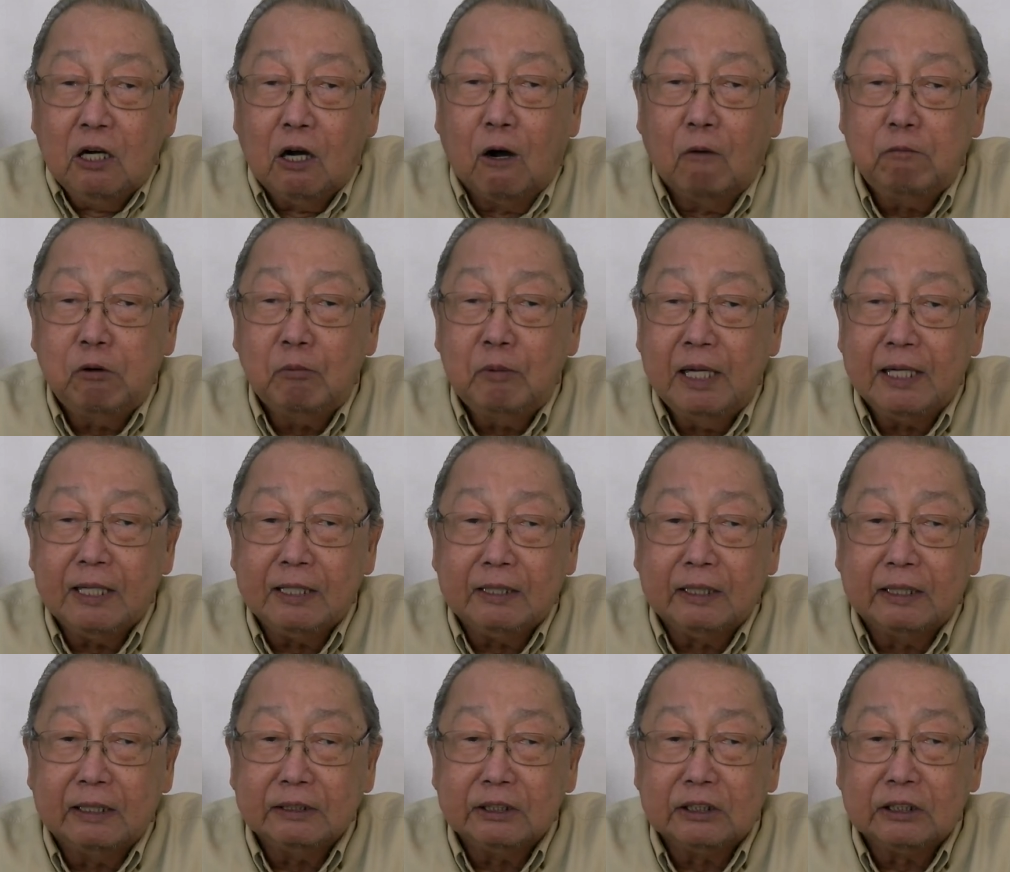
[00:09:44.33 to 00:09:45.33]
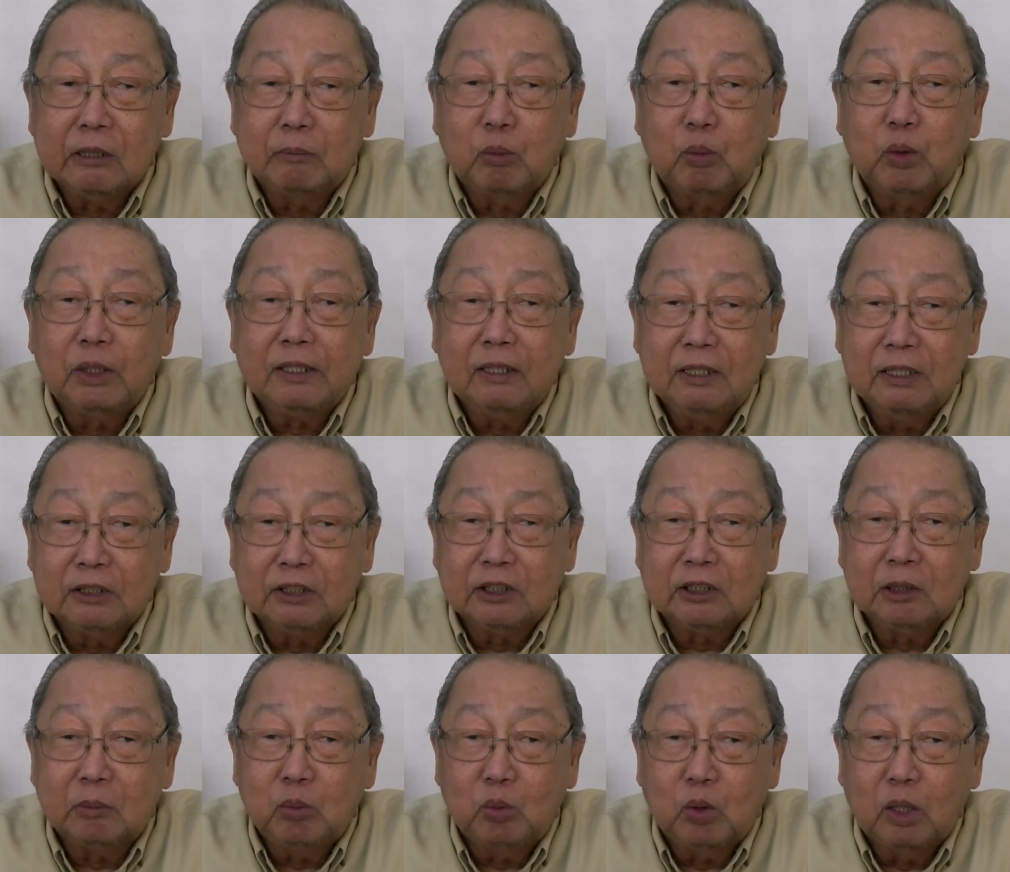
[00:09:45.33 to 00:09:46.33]
of Americans have
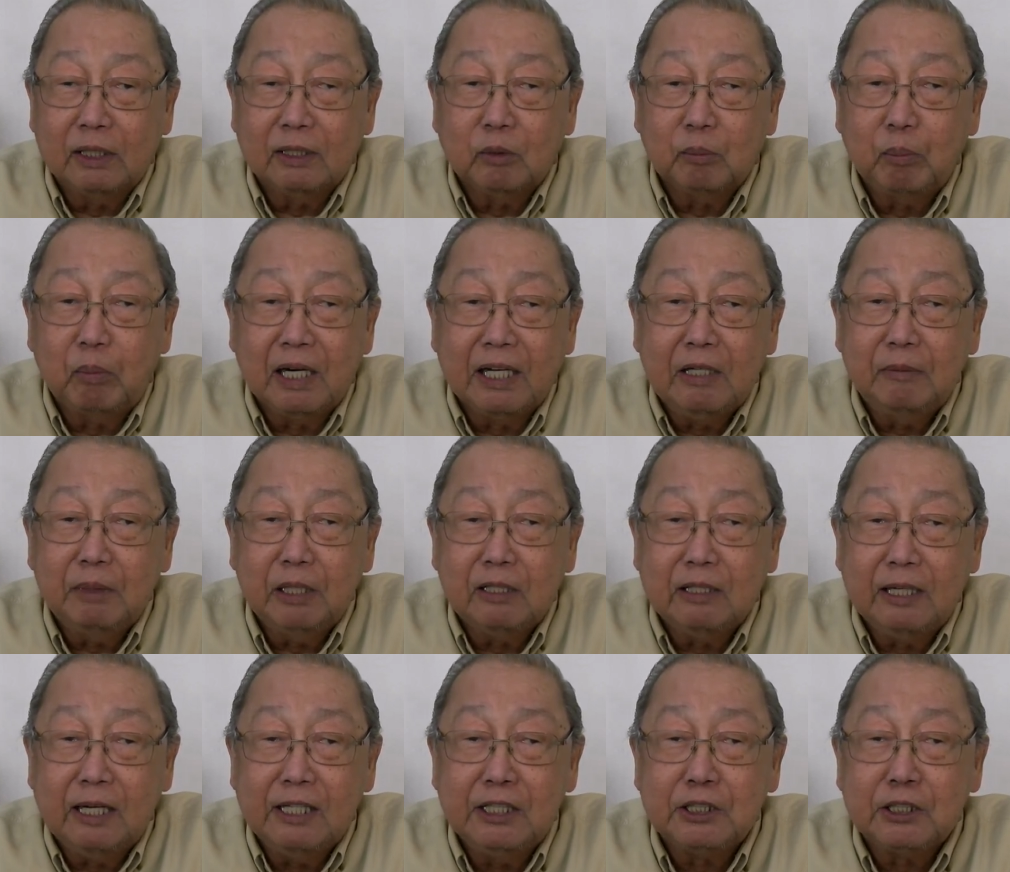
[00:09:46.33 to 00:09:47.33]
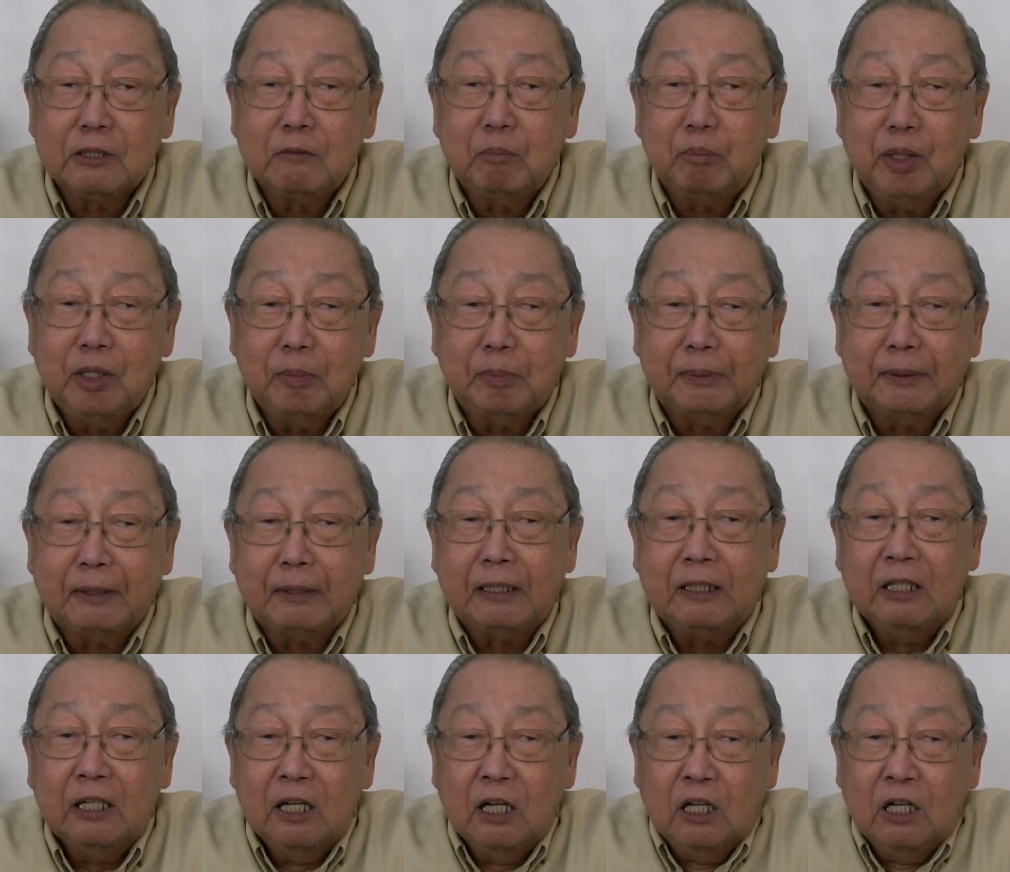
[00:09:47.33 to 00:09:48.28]
witnessed someone blaming Asian people